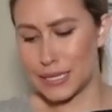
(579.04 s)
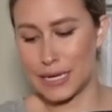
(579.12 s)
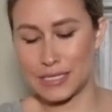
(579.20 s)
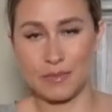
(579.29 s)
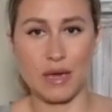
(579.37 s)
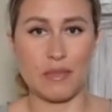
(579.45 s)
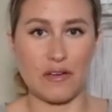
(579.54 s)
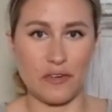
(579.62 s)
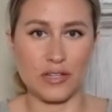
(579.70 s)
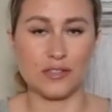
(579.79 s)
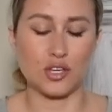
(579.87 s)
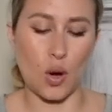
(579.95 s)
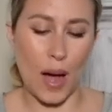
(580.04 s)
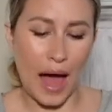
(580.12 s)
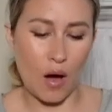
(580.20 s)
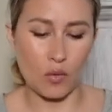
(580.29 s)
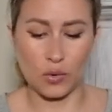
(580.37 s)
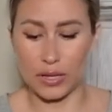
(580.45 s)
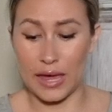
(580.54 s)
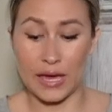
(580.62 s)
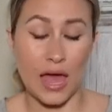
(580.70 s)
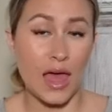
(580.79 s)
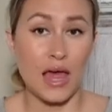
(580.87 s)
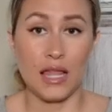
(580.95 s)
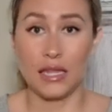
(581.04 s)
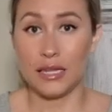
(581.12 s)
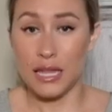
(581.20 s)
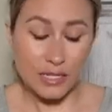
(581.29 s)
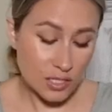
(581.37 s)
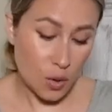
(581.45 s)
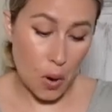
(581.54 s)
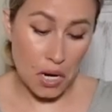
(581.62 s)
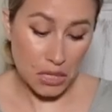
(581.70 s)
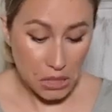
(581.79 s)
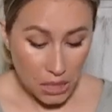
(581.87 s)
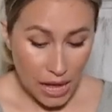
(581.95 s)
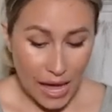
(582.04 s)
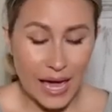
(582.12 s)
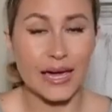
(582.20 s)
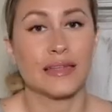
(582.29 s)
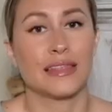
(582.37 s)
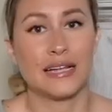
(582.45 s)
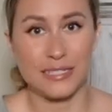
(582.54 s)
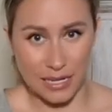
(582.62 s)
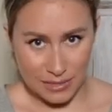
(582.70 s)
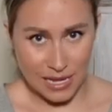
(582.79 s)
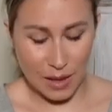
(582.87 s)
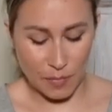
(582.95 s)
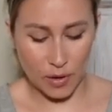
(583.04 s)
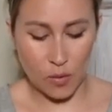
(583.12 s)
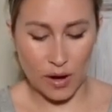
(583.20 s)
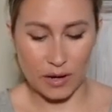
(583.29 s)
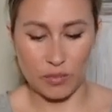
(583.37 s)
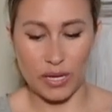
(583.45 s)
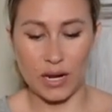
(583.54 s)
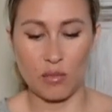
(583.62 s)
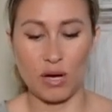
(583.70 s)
in case me and my friends go out and we're like, let's go on a little hike. That does happen quite a bit in